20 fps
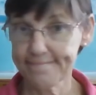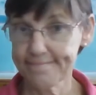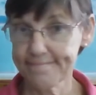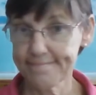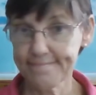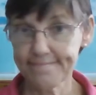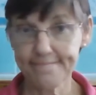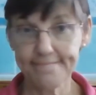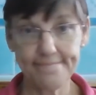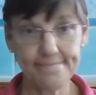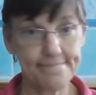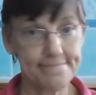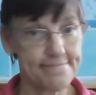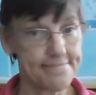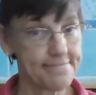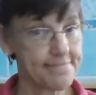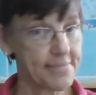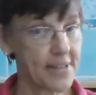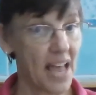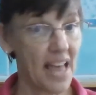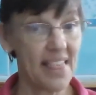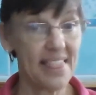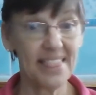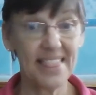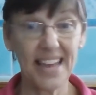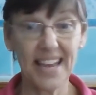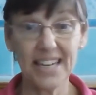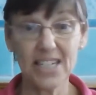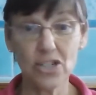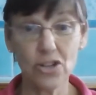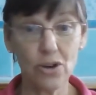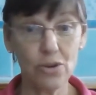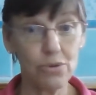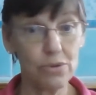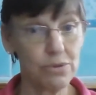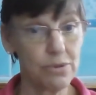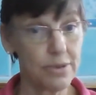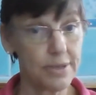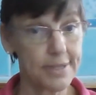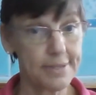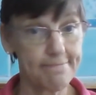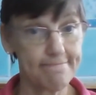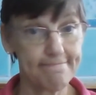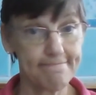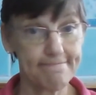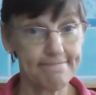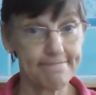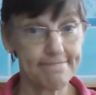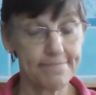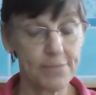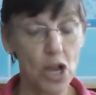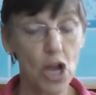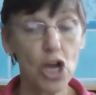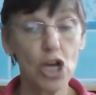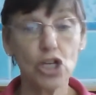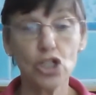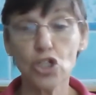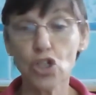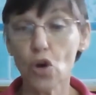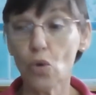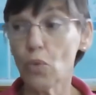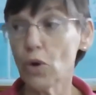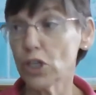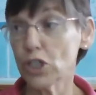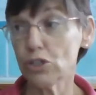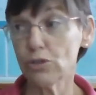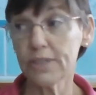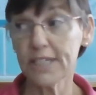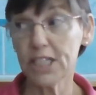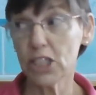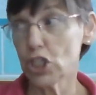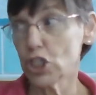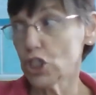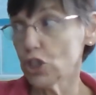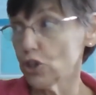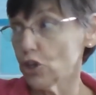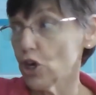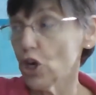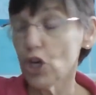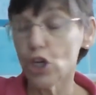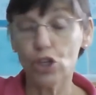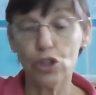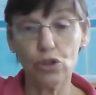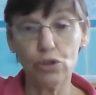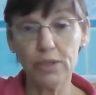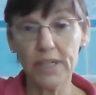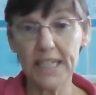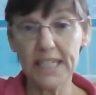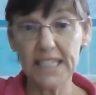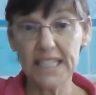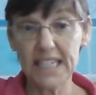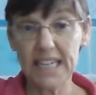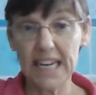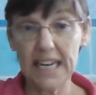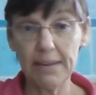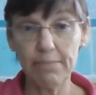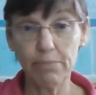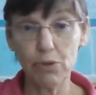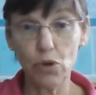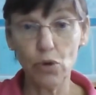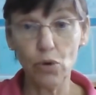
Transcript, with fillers: Mm -mm. They don't. So what do you need to do? You need to keep